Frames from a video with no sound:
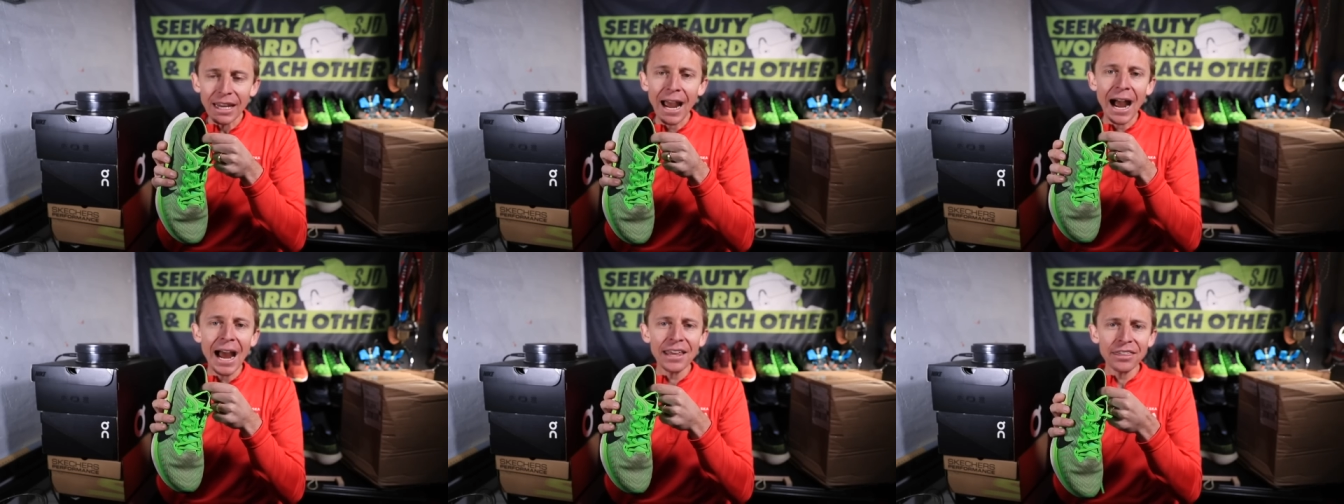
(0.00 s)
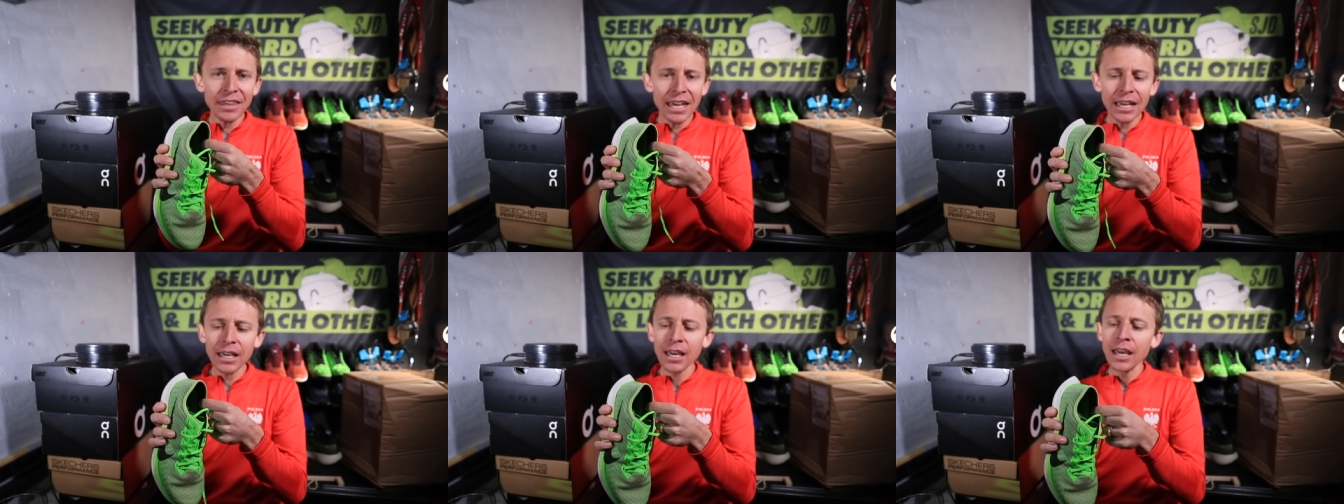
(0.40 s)
I
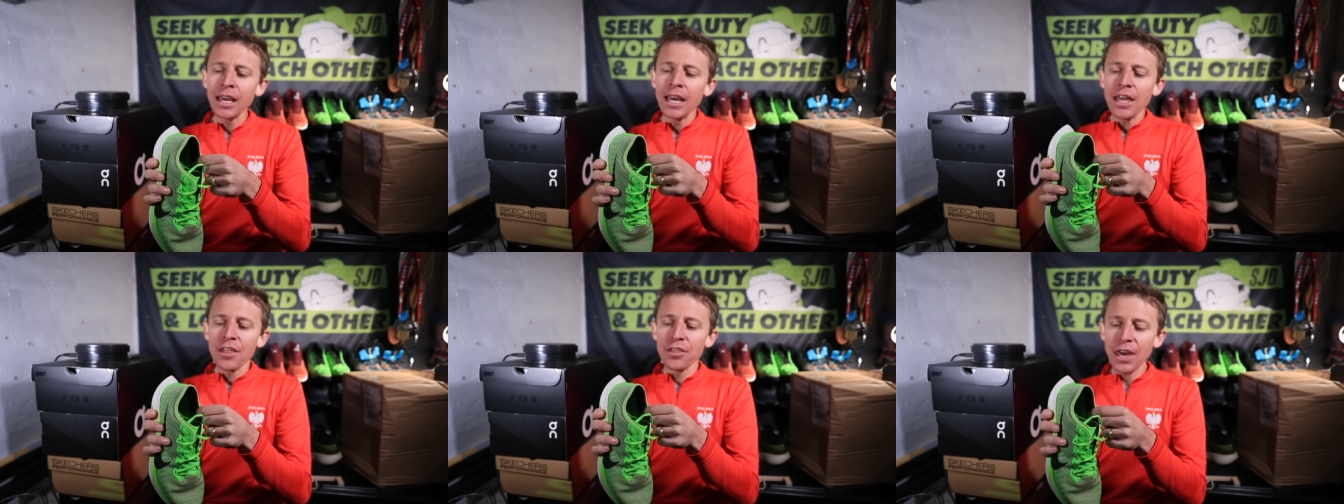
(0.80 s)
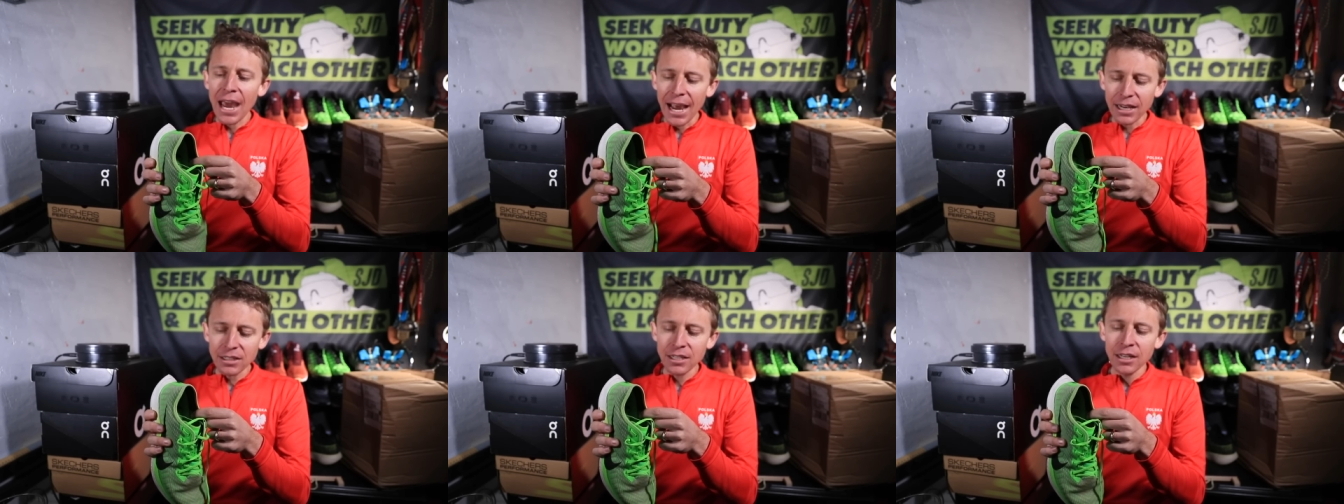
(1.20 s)
think
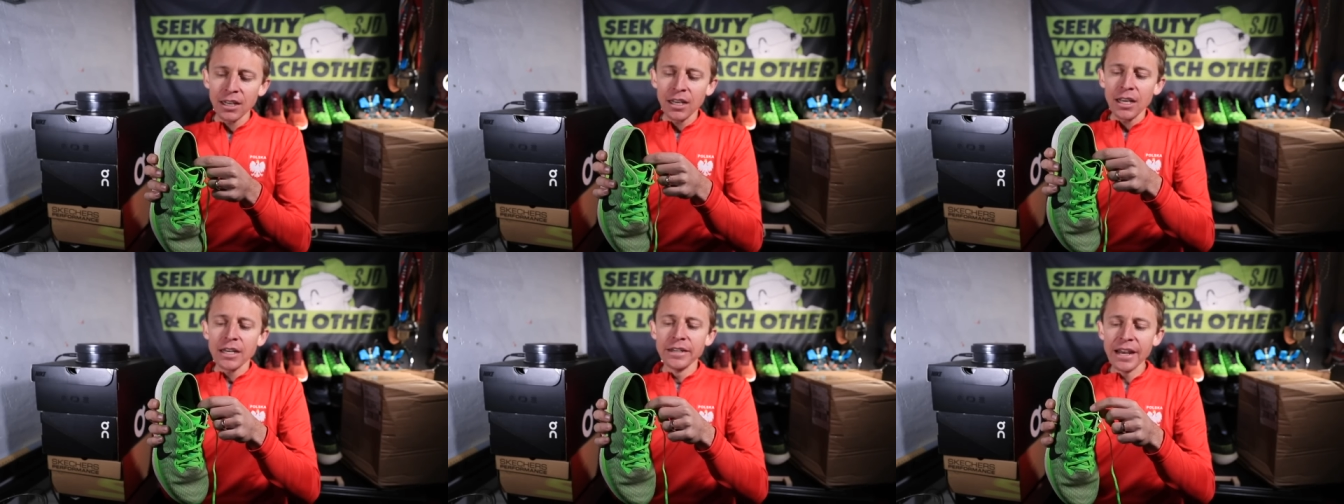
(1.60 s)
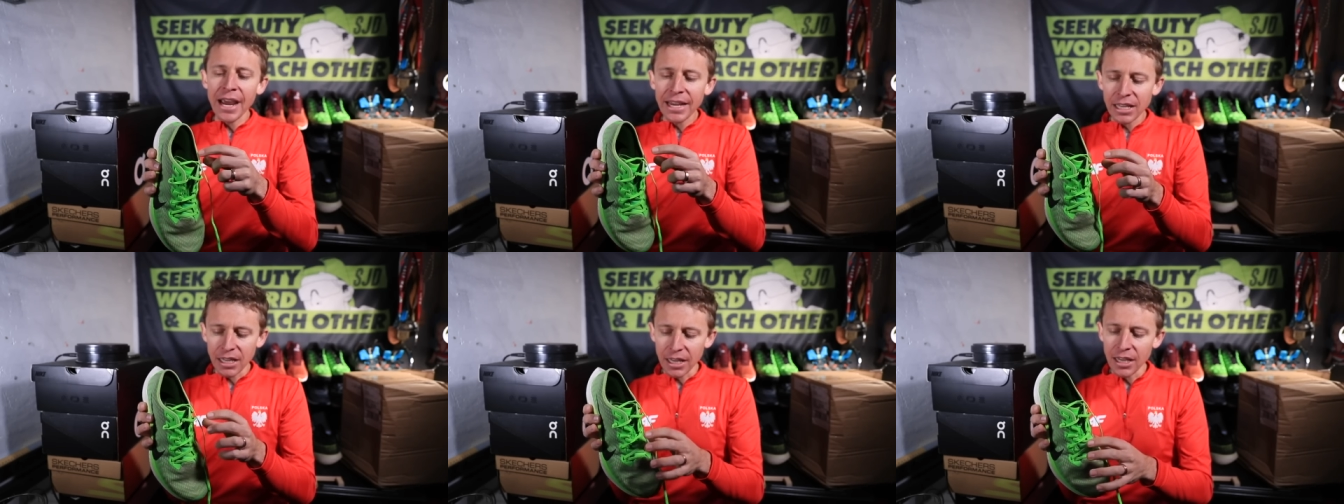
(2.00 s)
that
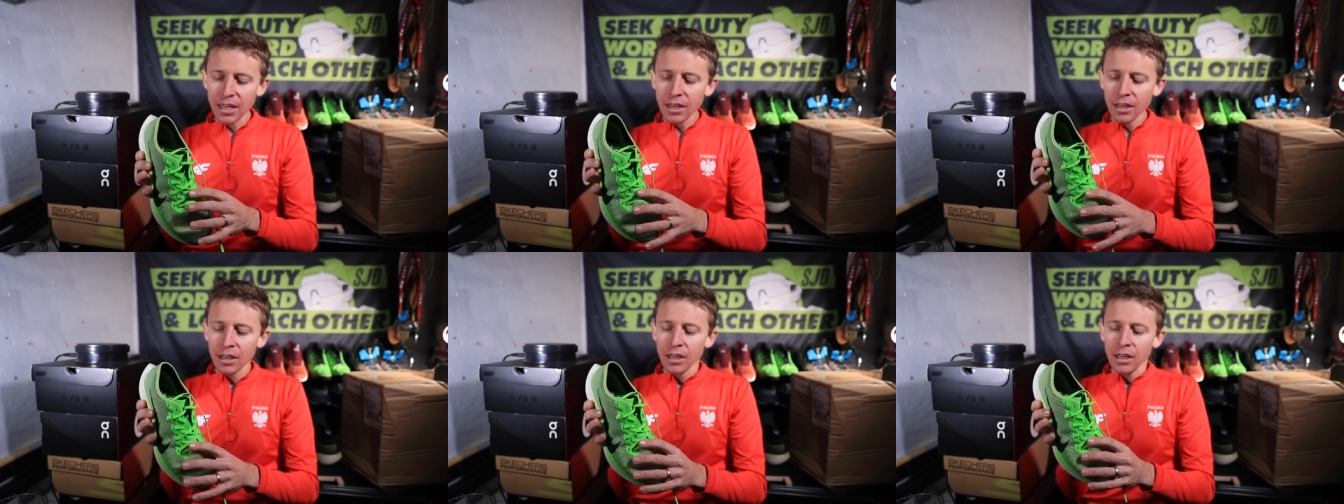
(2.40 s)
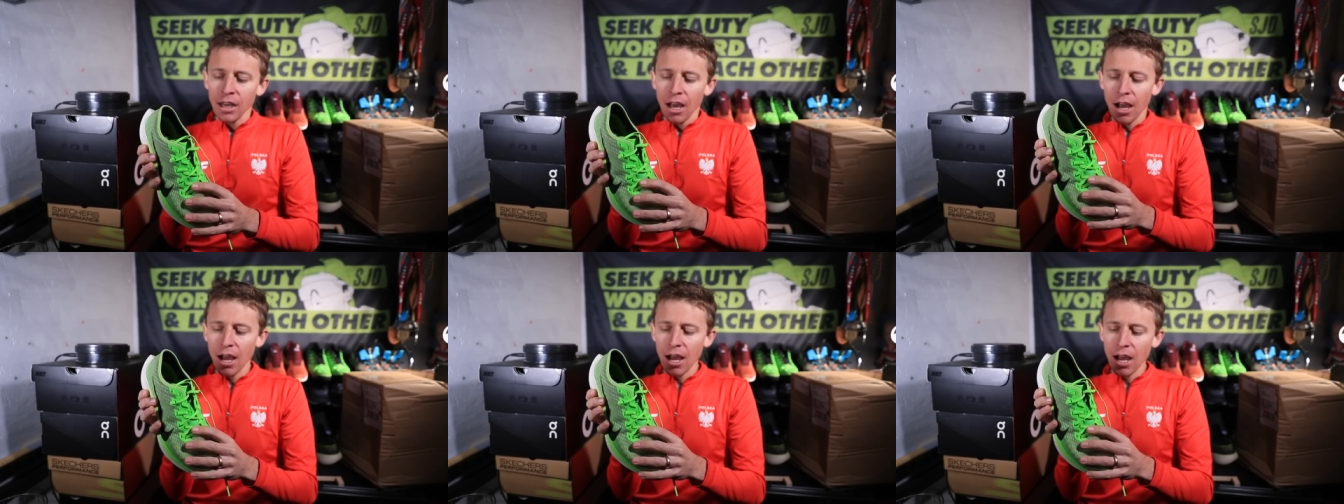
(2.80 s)
Nike,
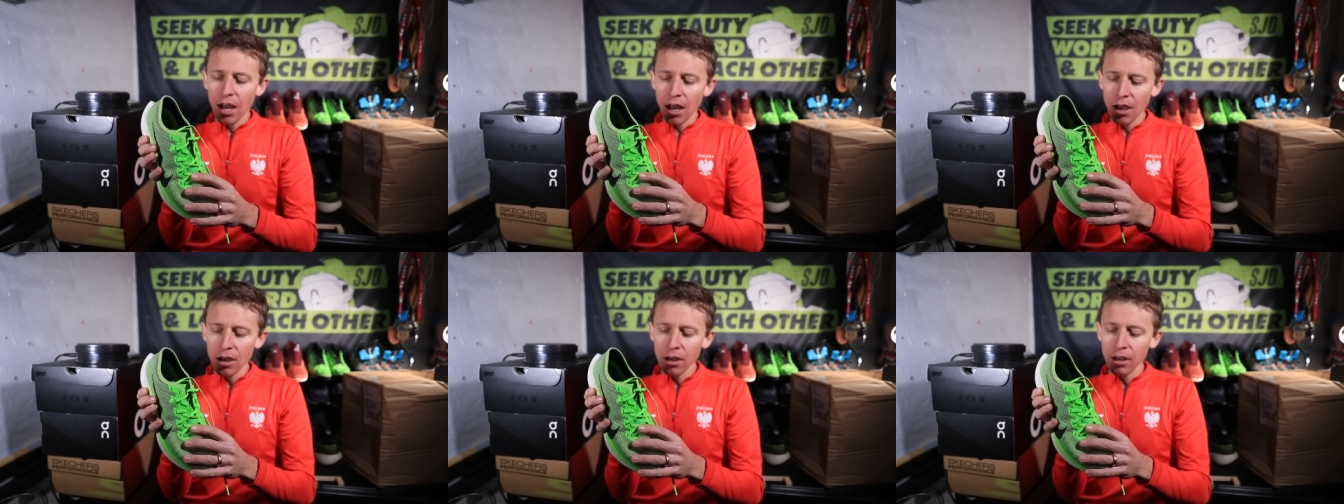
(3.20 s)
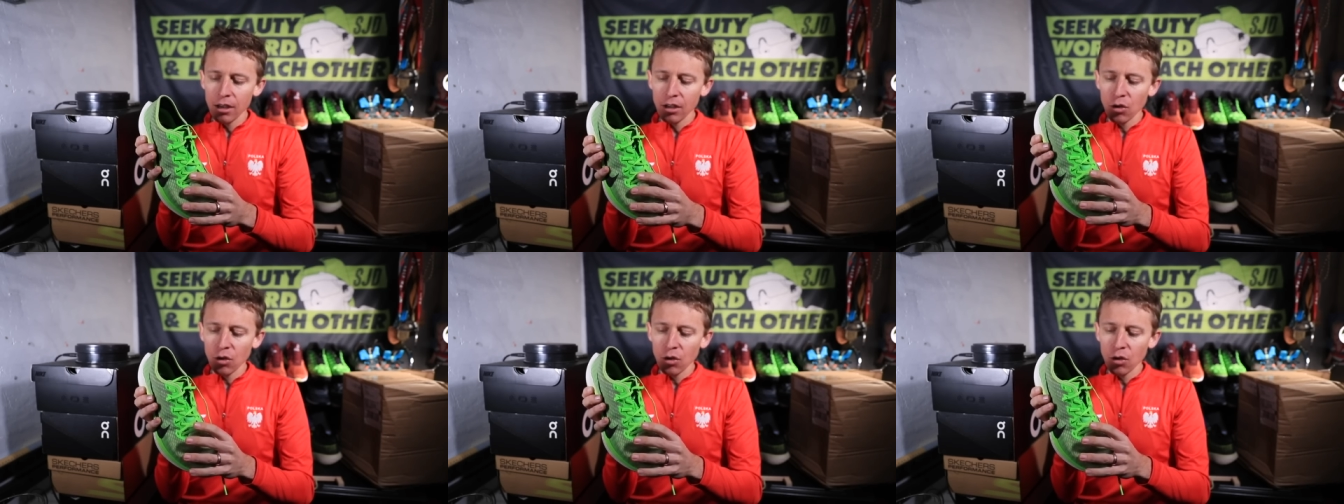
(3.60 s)
uh,